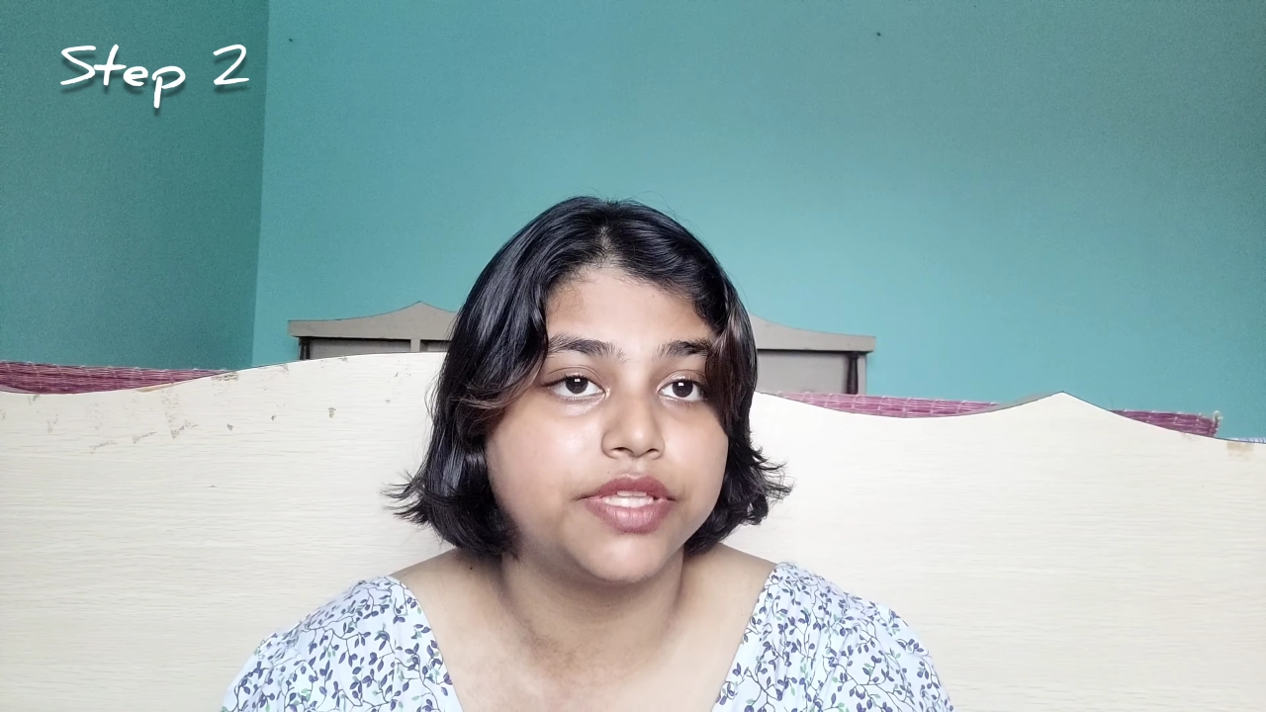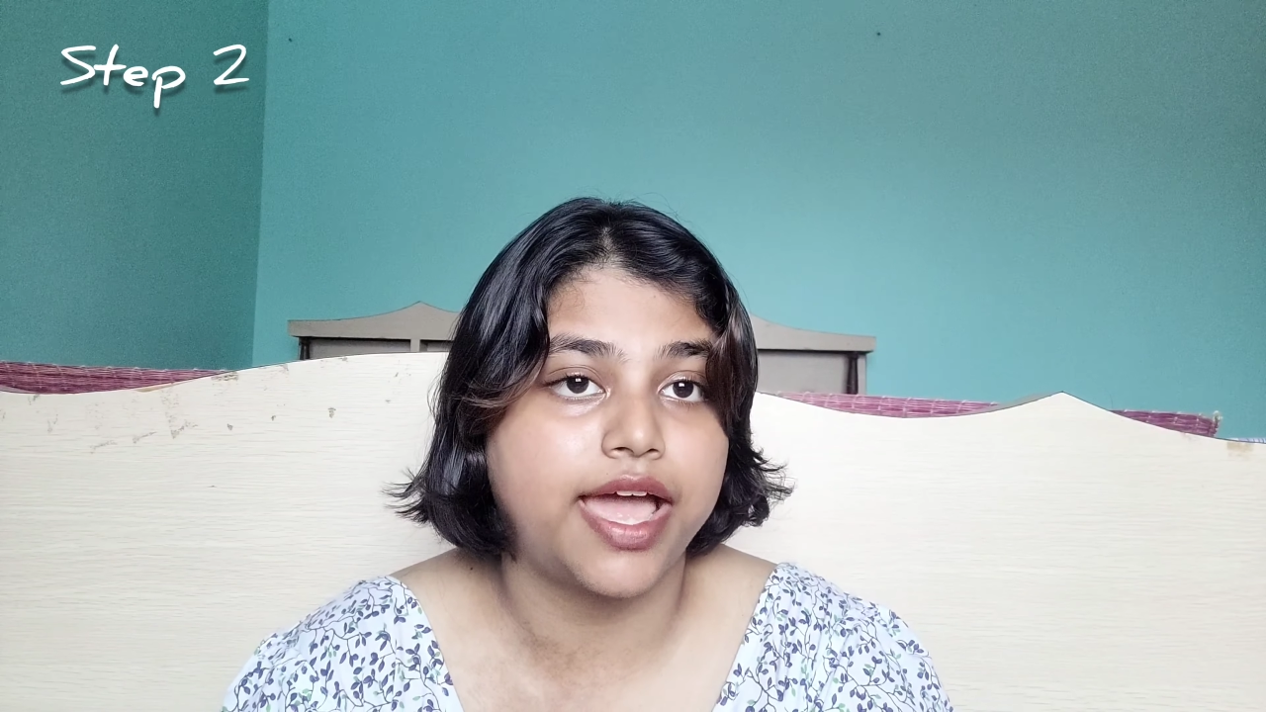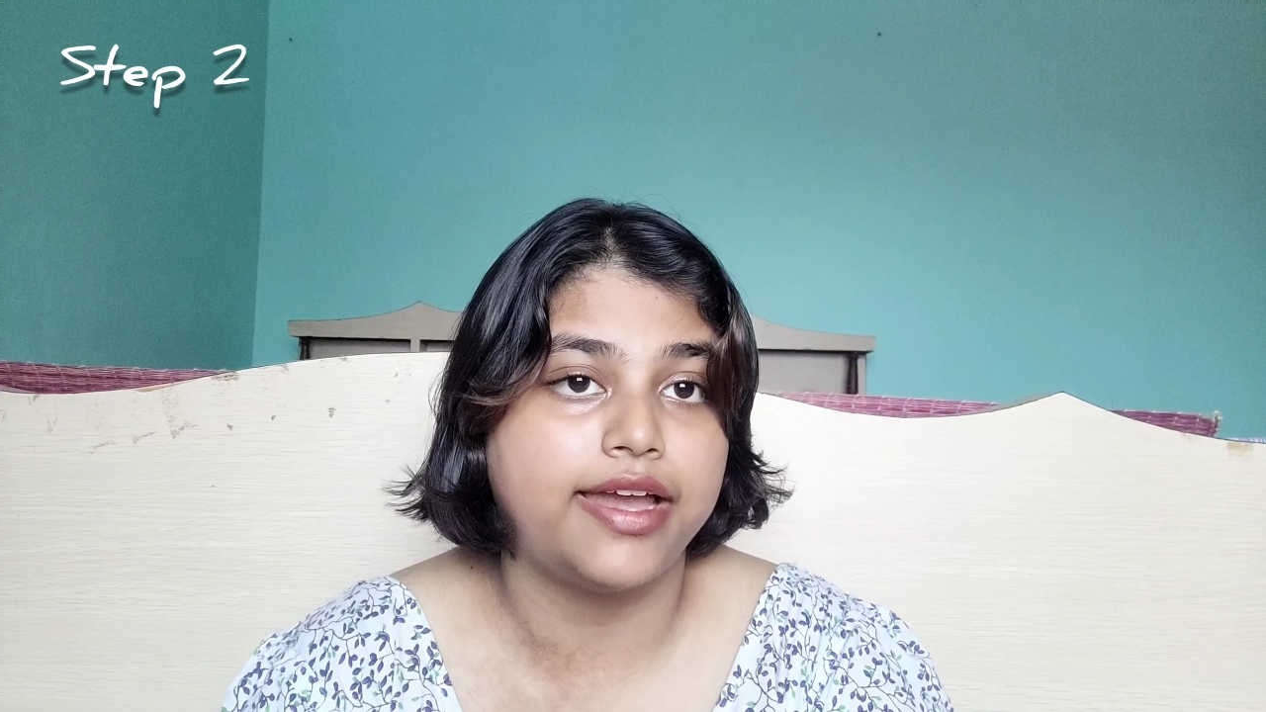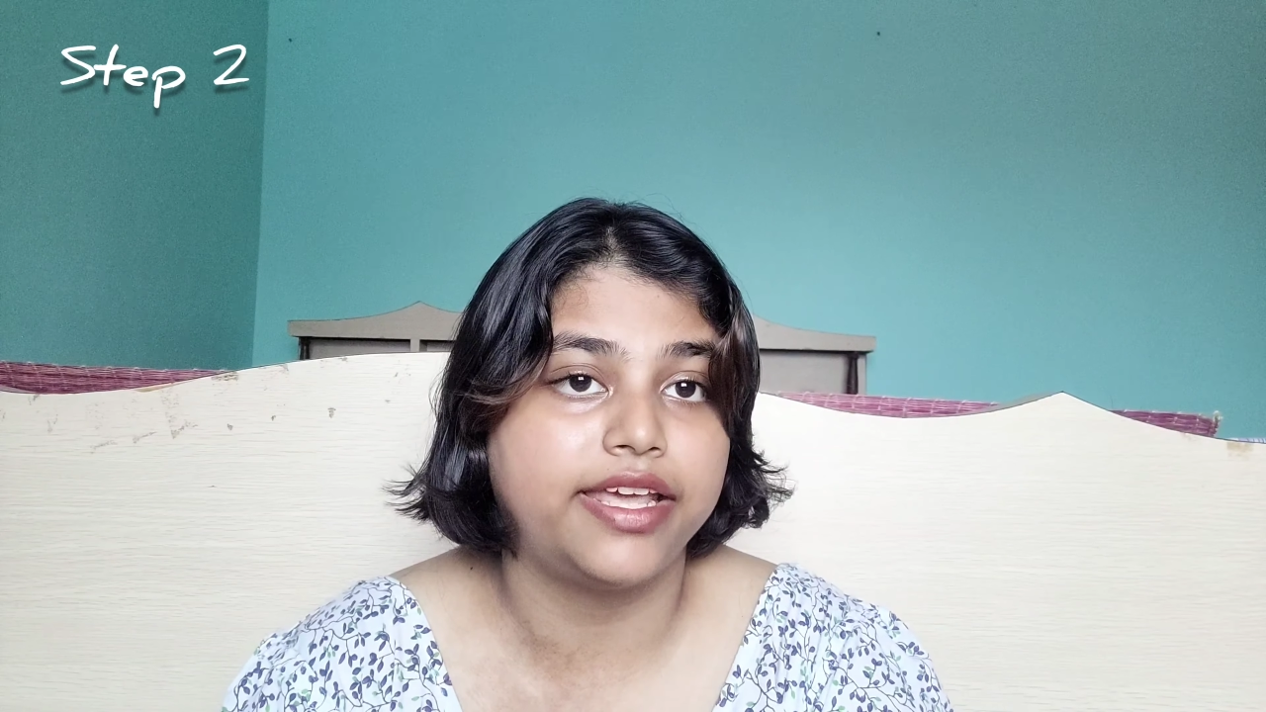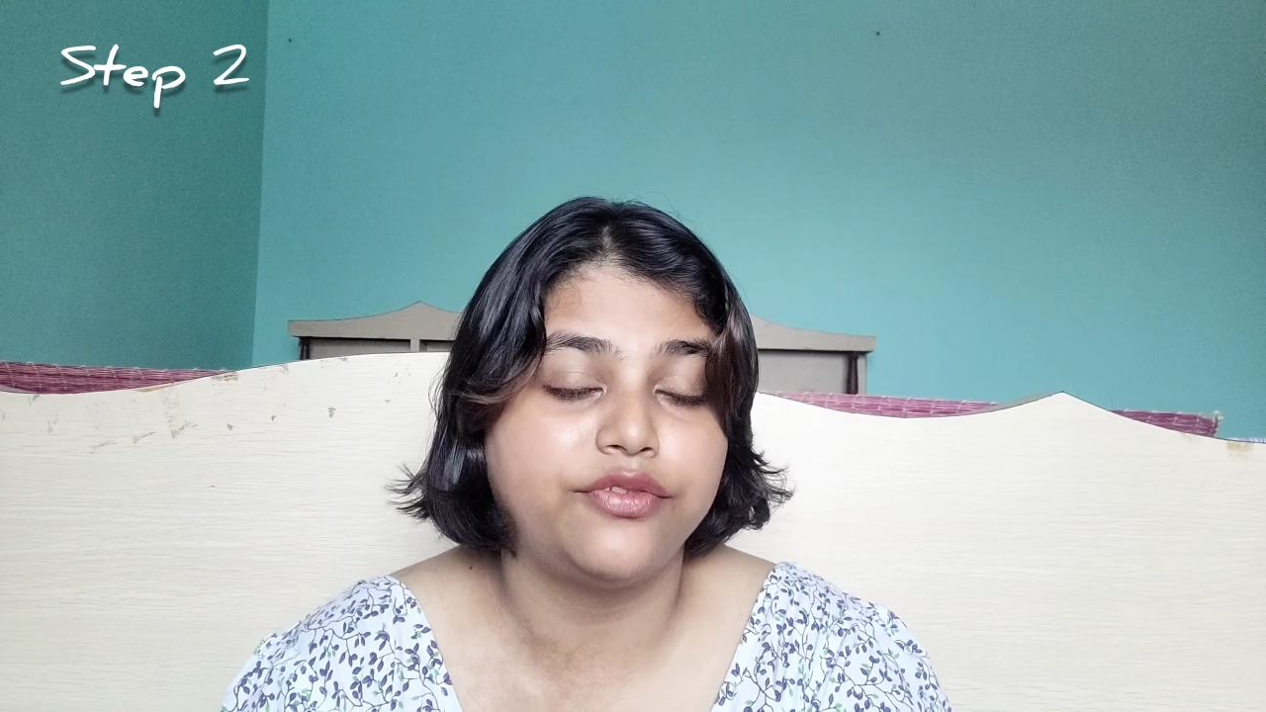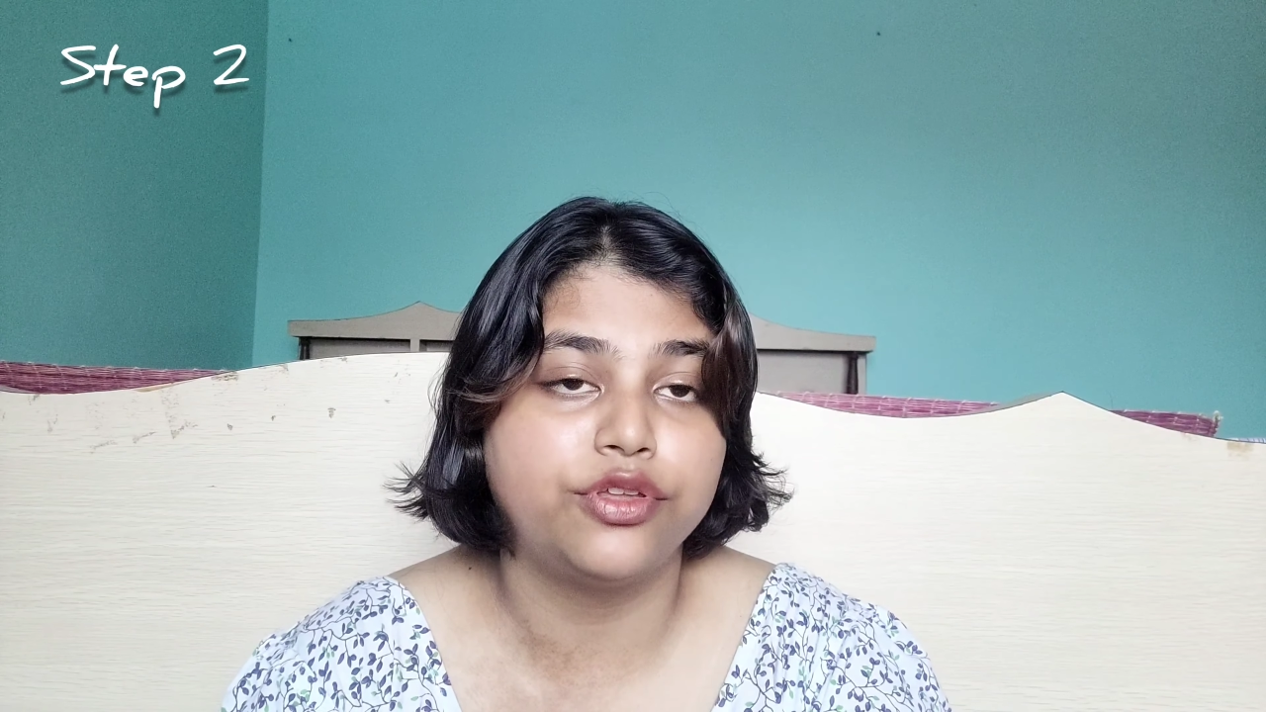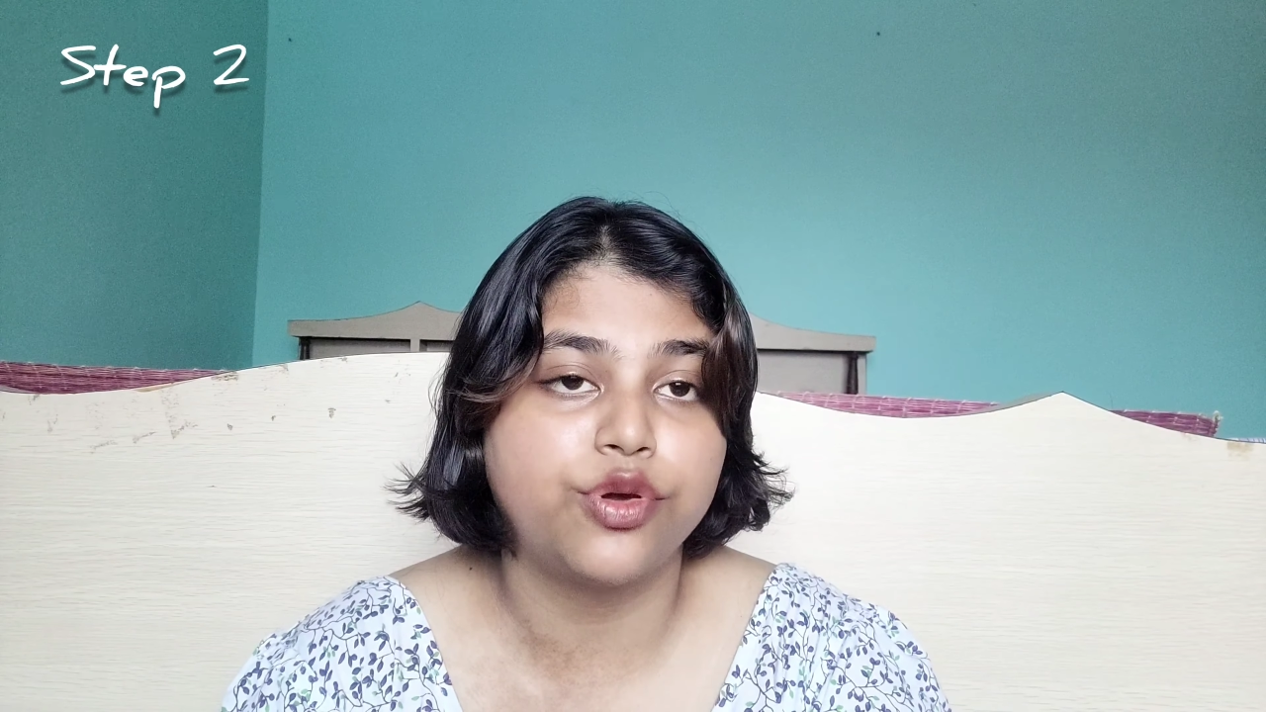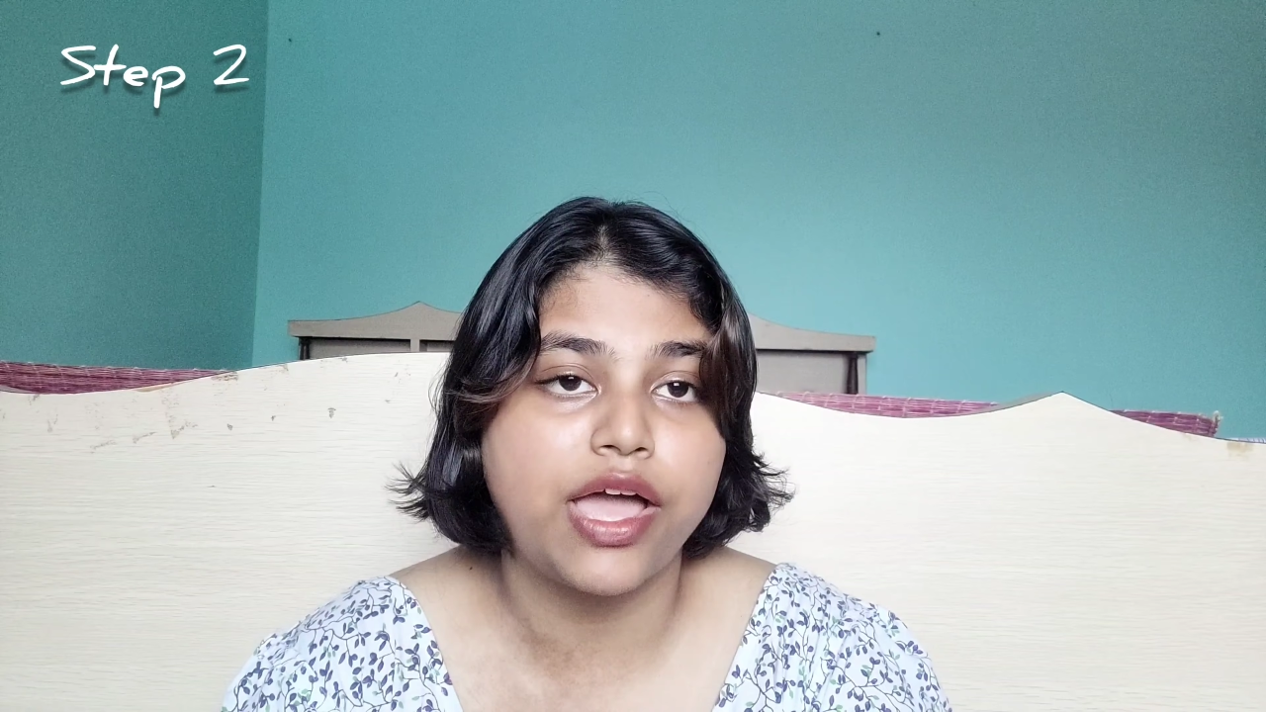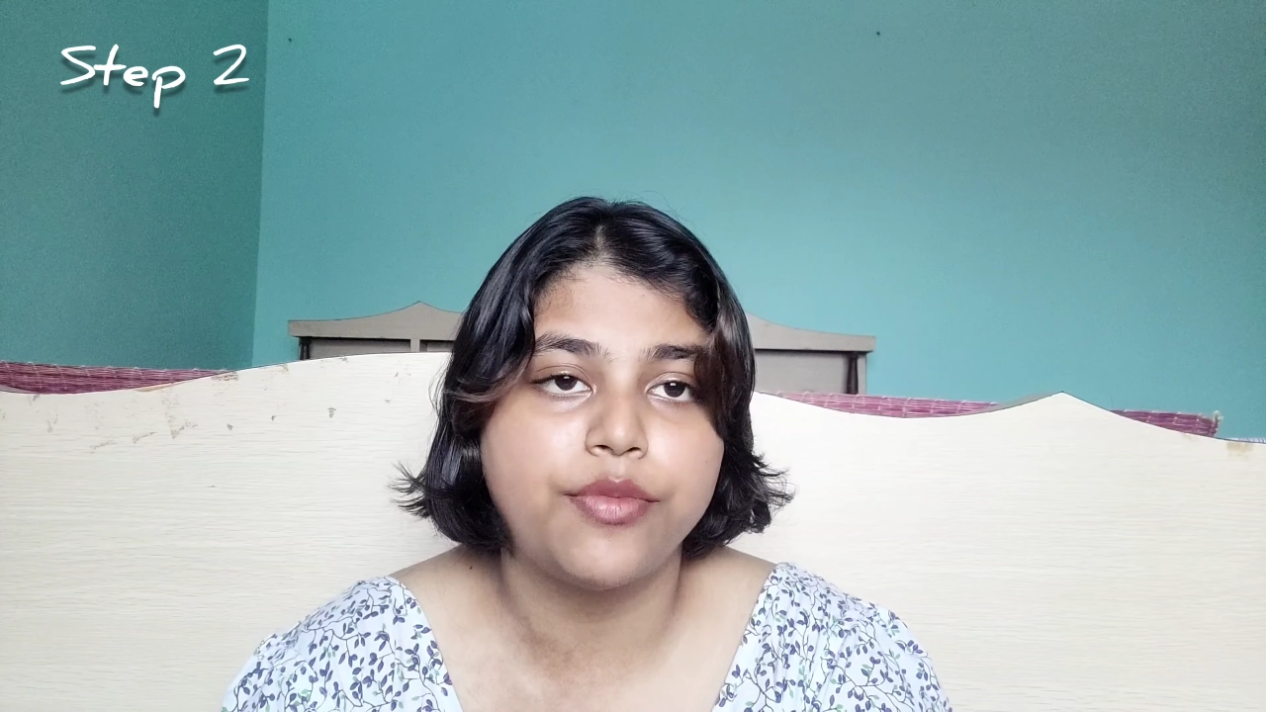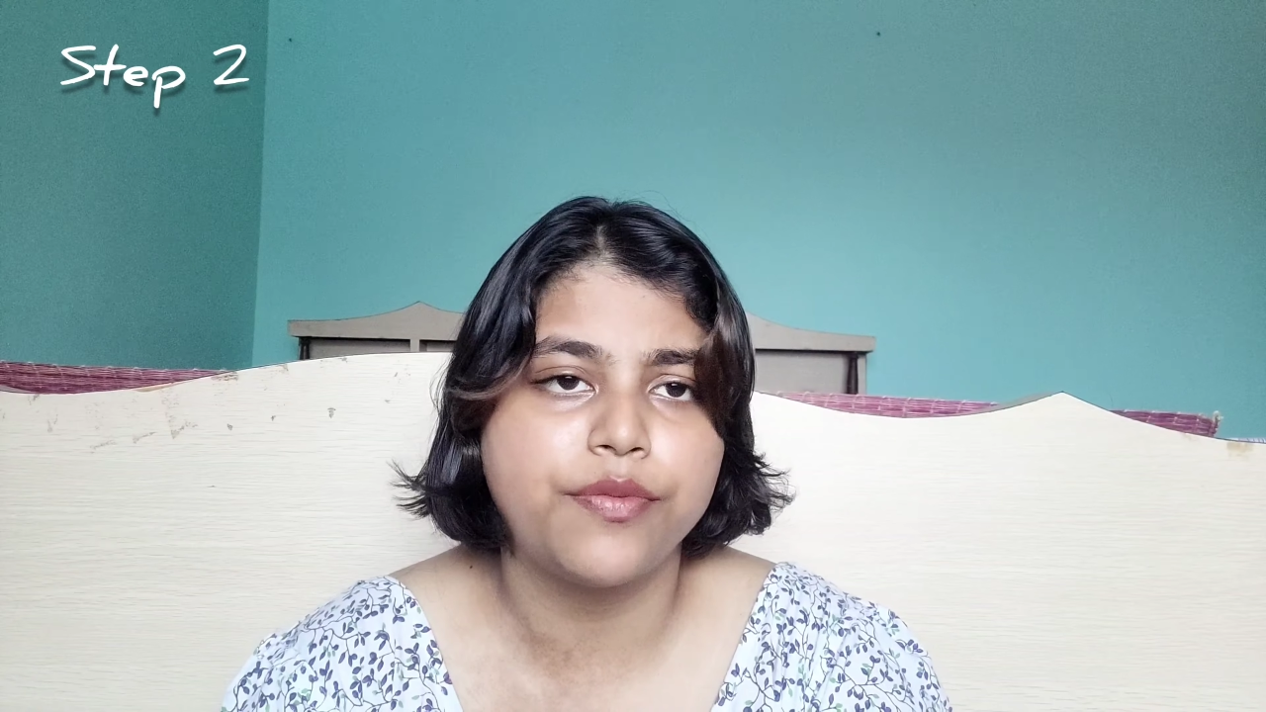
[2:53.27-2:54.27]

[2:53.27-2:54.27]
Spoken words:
that even though I am a